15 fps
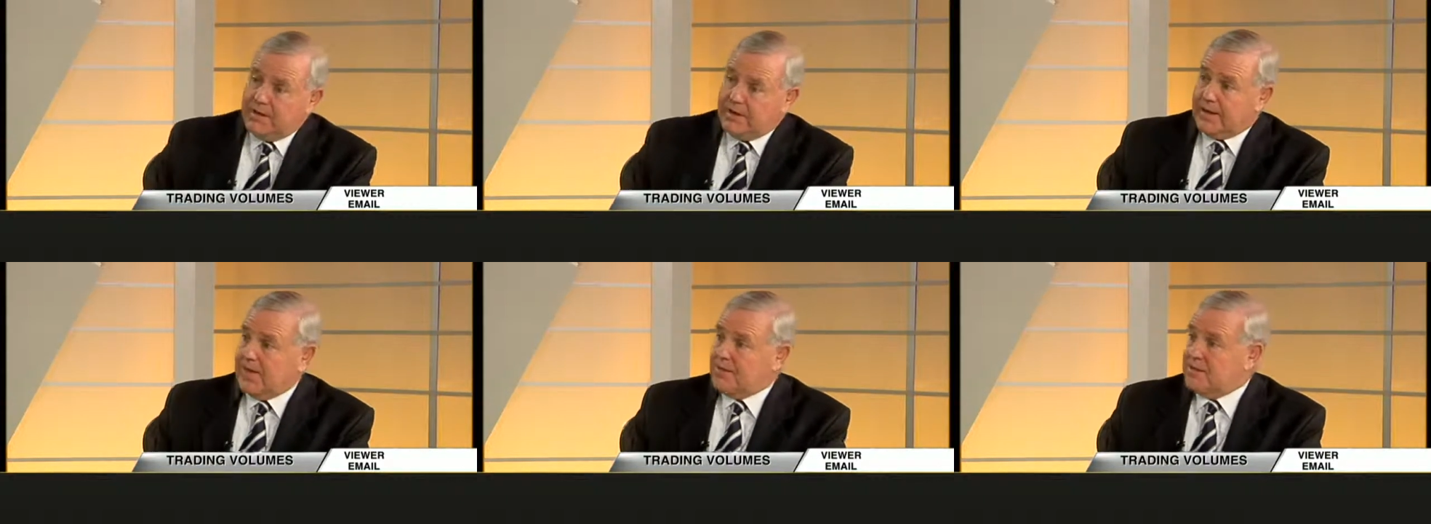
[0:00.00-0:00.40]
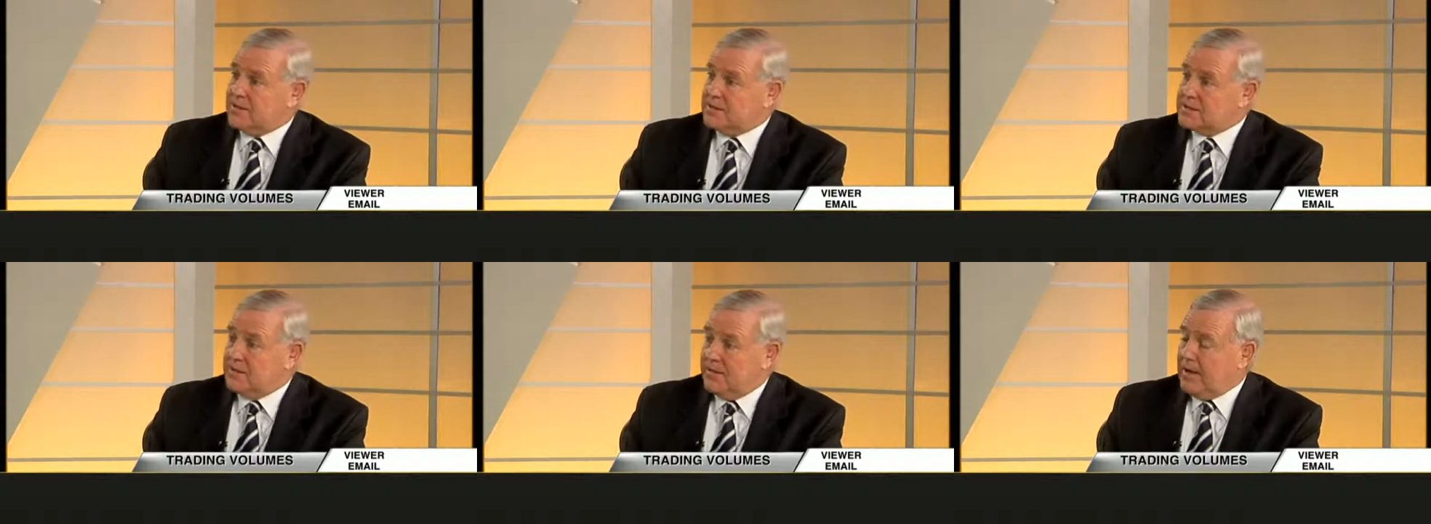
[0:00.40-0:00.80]

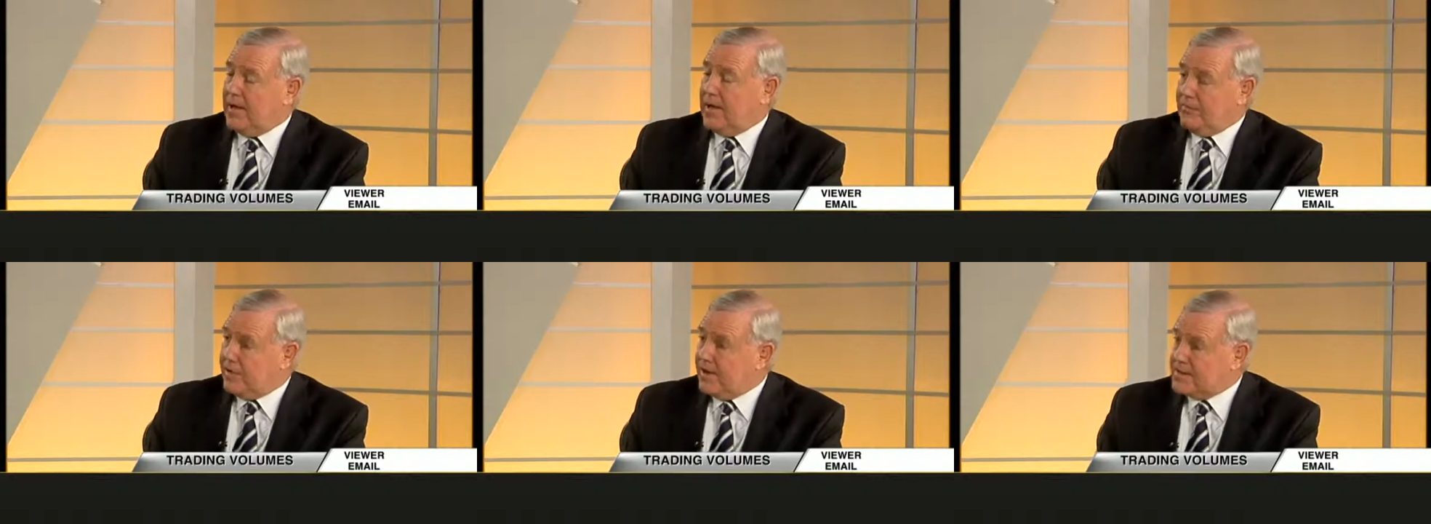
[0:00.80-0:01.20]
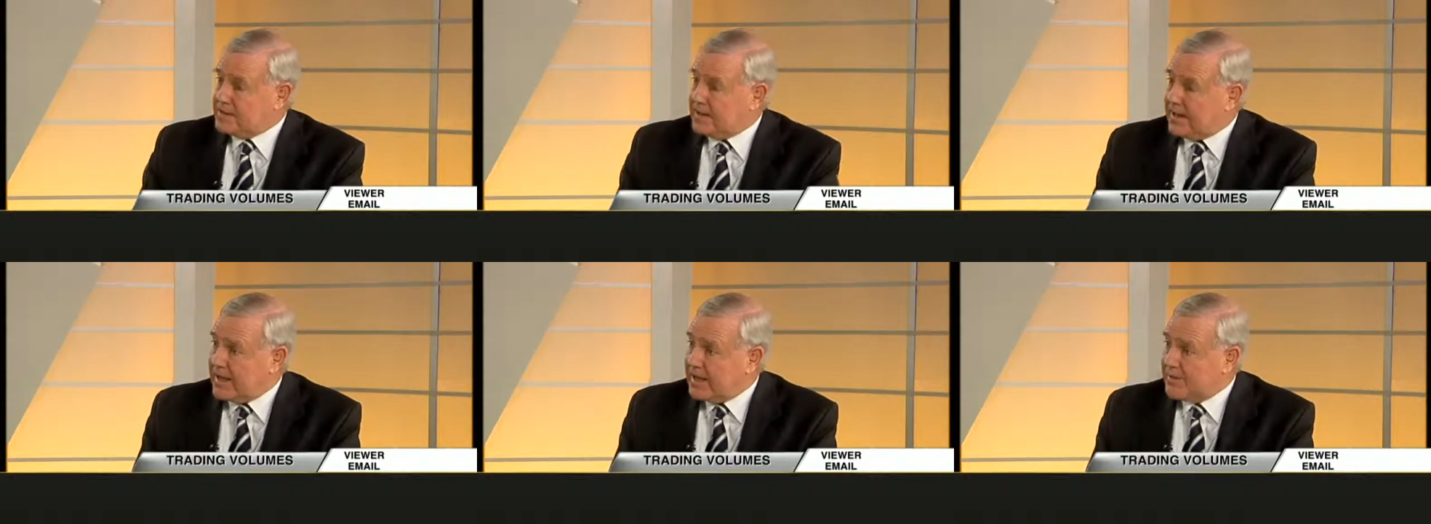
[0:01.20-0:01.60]
companies
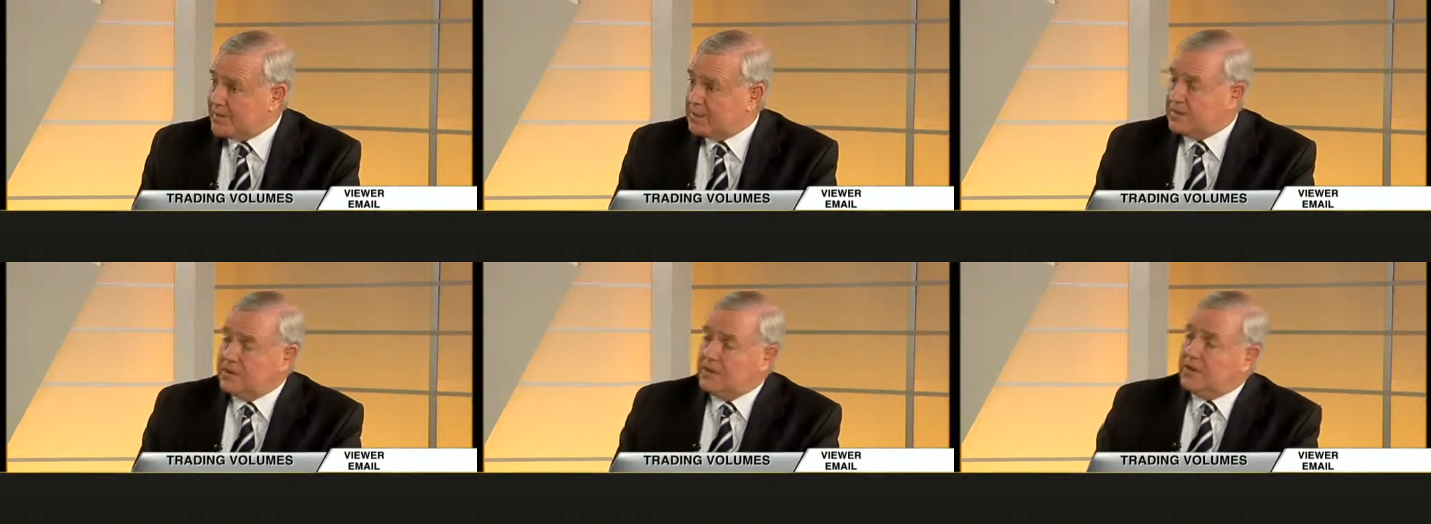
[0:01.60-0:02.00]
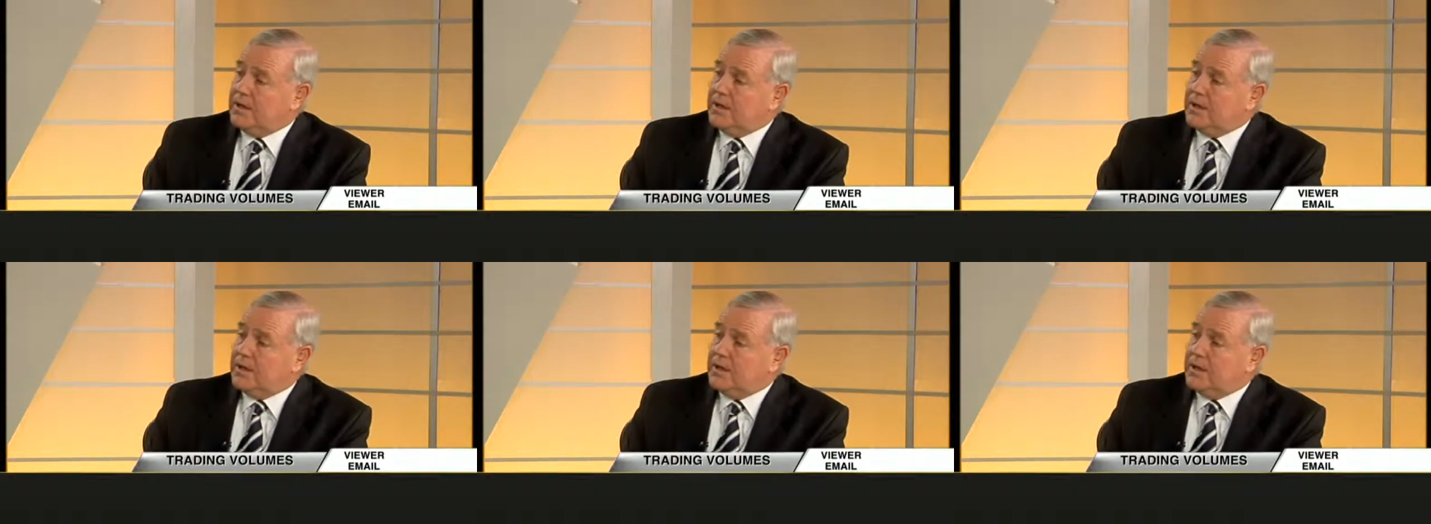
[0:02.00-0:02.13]
raising capital.